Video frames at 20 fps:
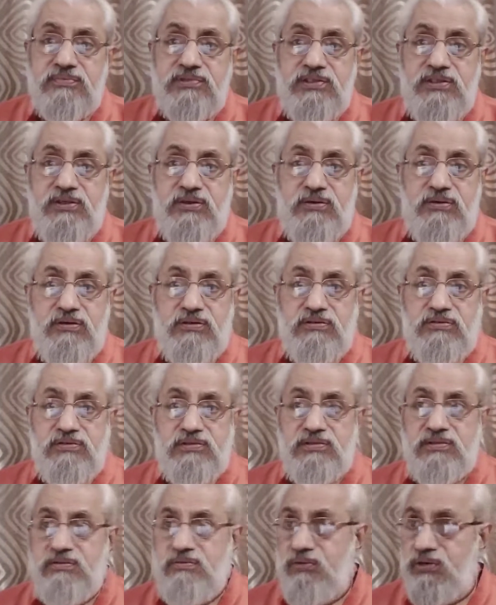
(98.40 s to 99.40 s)
You know,
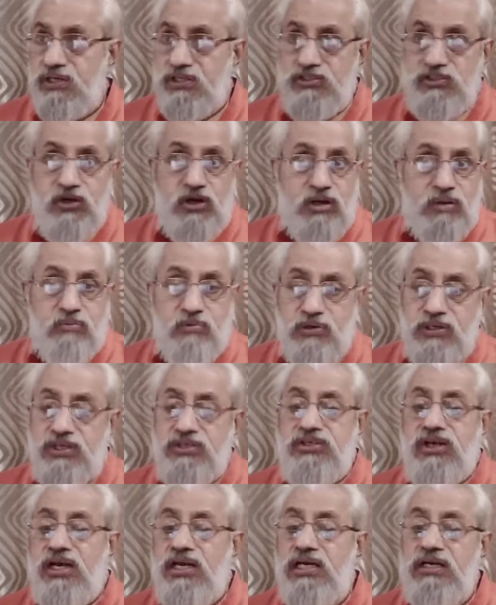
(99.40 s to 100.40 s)
want a job, want a
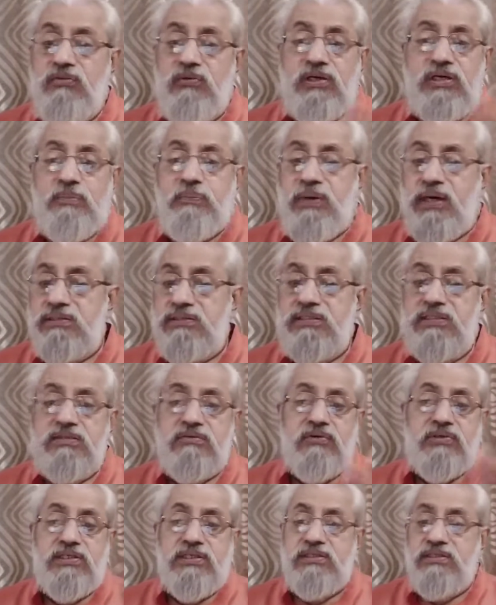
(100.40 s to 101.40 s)
child, want a partner,
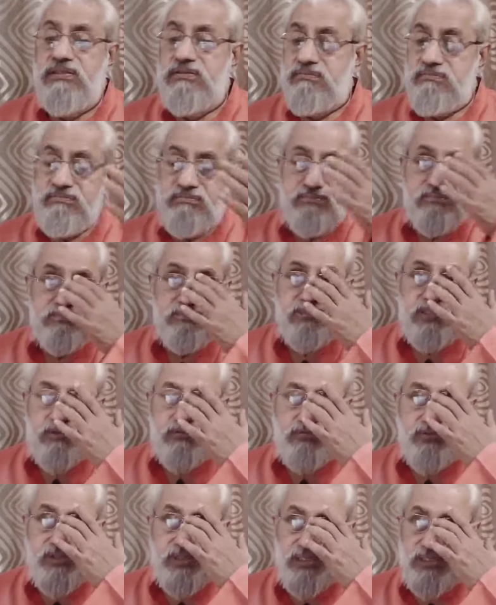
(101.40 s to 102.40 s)
want a this,
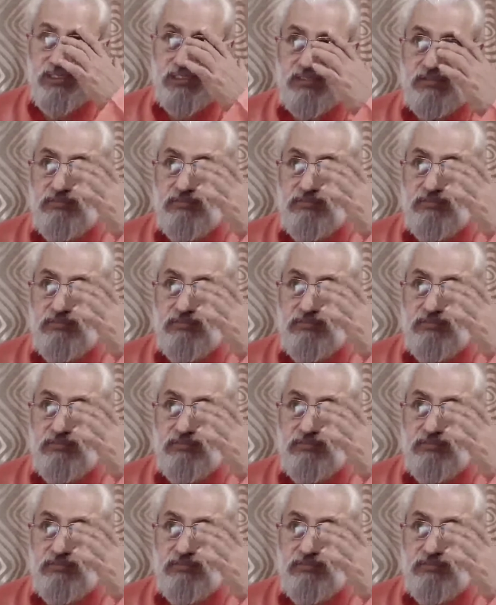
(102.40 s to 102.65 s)
definitely.